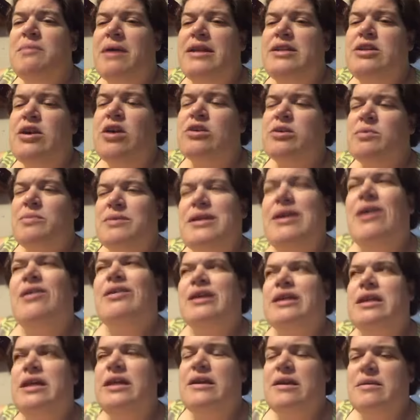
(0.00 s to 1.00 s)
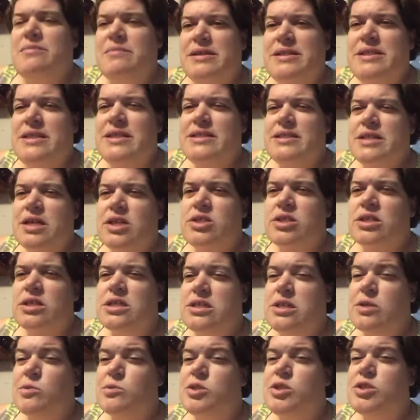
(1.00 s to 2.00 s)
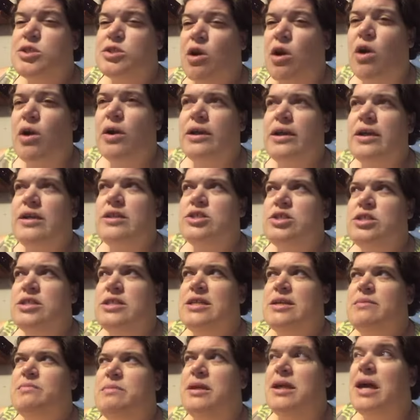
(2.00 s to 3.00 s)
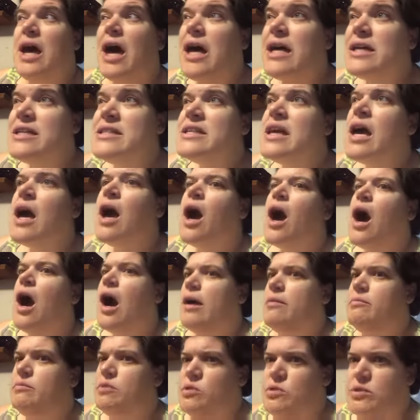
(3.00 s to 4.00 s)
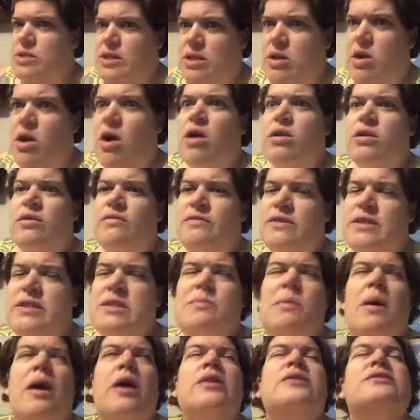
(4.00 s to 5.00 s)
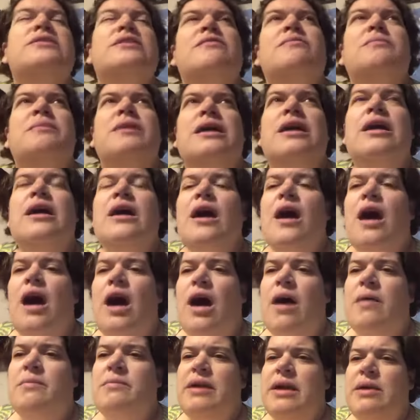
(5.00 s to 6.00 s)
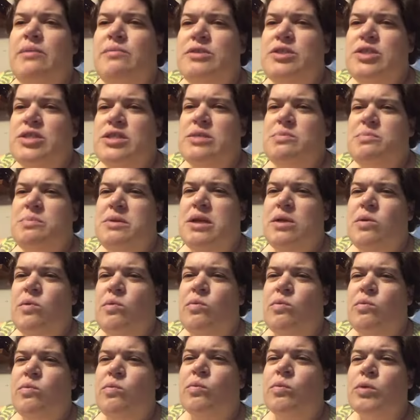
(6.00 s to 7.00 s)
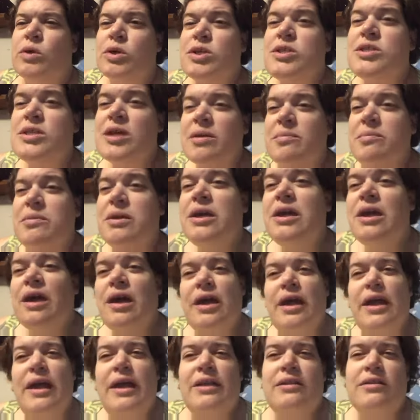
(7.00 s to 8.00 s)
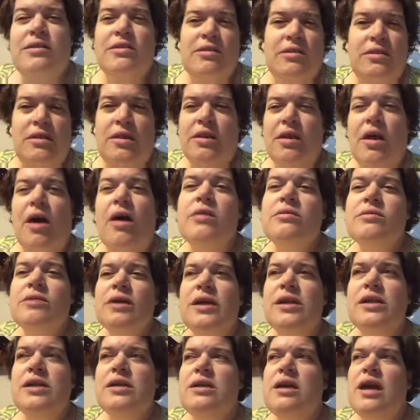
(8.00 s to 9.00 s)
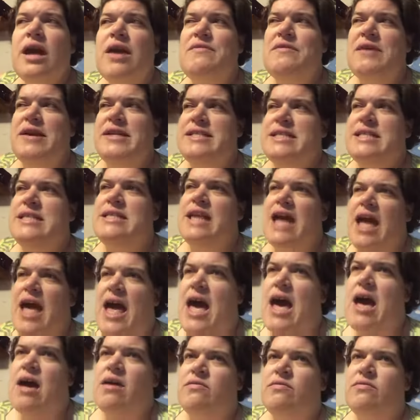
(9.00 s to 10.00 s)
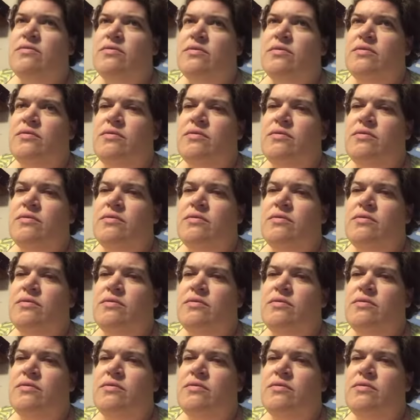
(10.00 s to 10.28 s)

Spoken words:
doctor went down and cleaned up my C-section because there was scarring, and she said because I'm losing all of these parts of me, it would just be worse on me in the long run if I didn't have